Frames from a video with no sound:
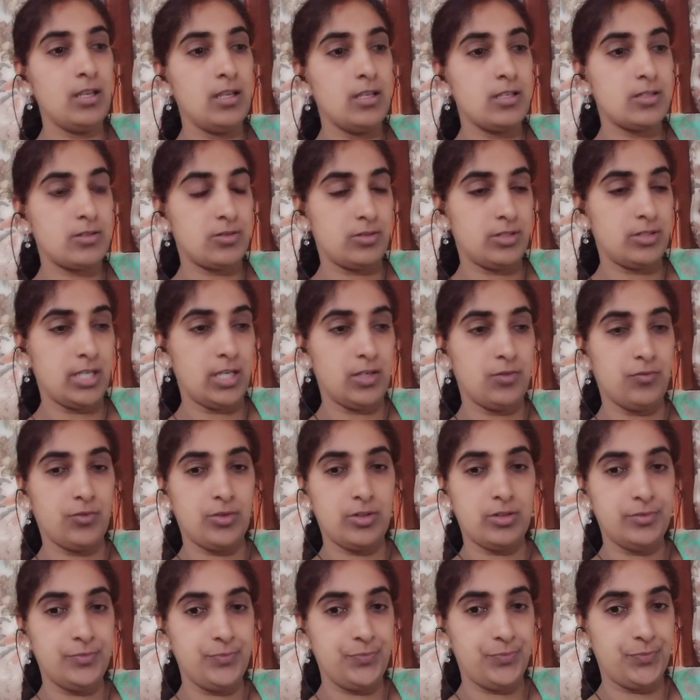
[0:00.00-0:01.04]
So Denver
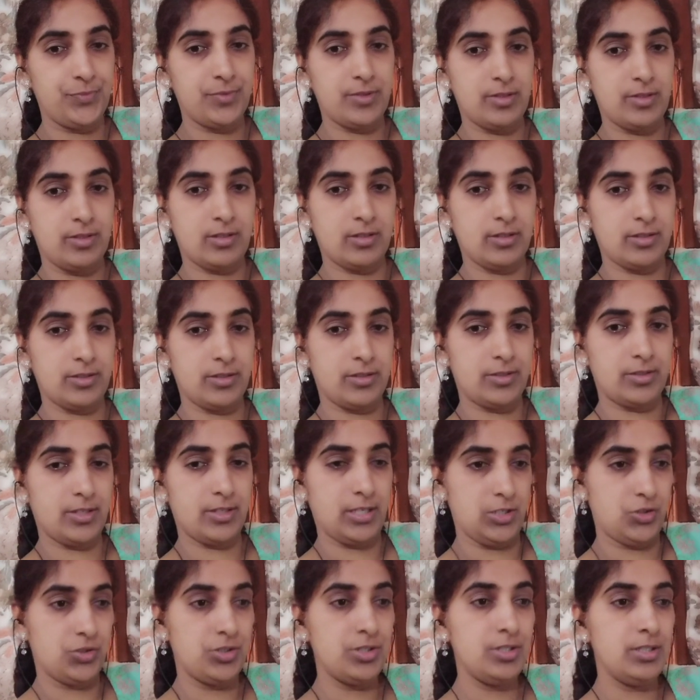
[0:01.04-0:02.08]
is a
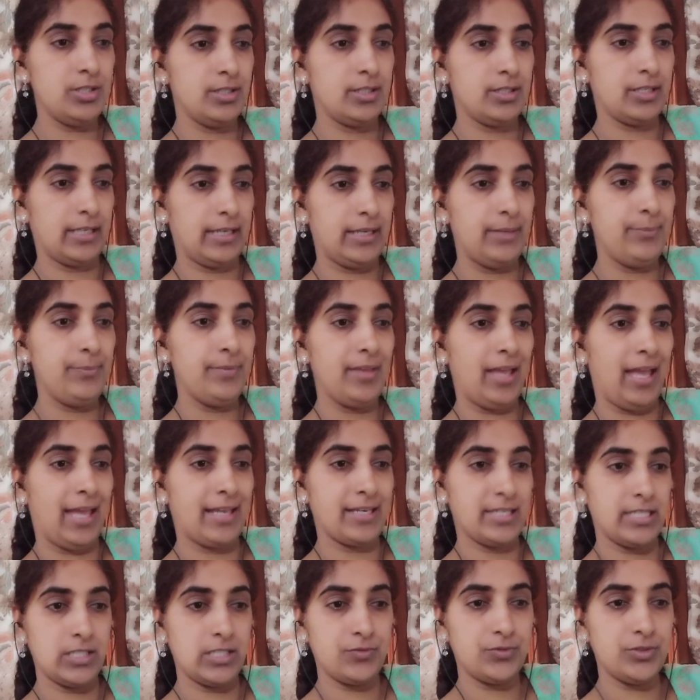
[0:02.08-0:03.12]
station name. At
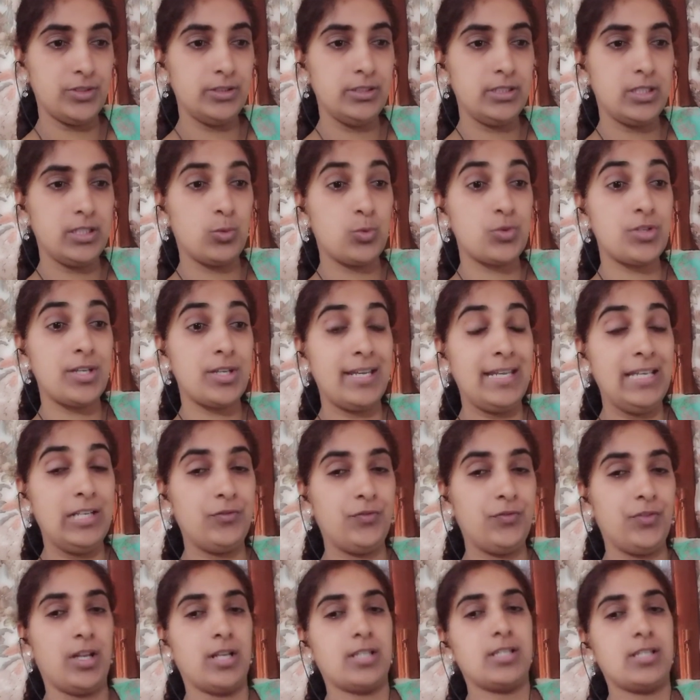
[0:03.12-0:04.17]
Denver, there was an
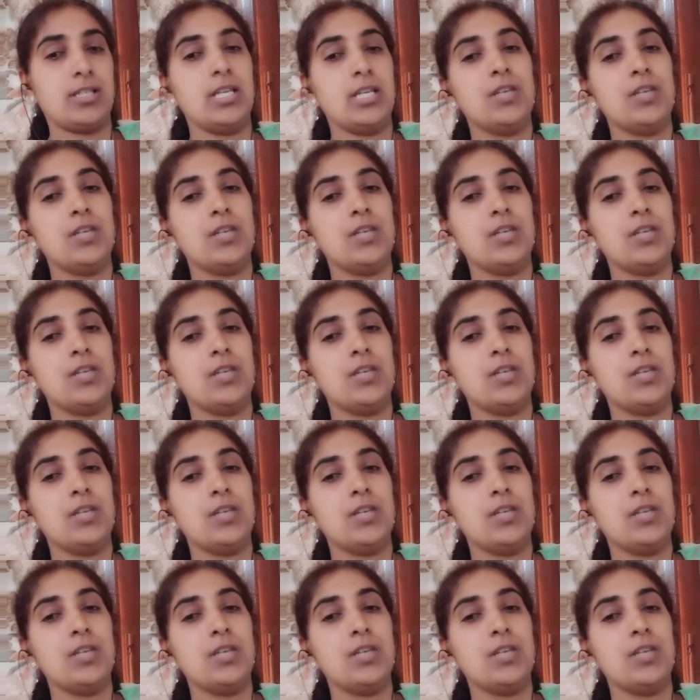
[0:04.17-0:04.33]
influx,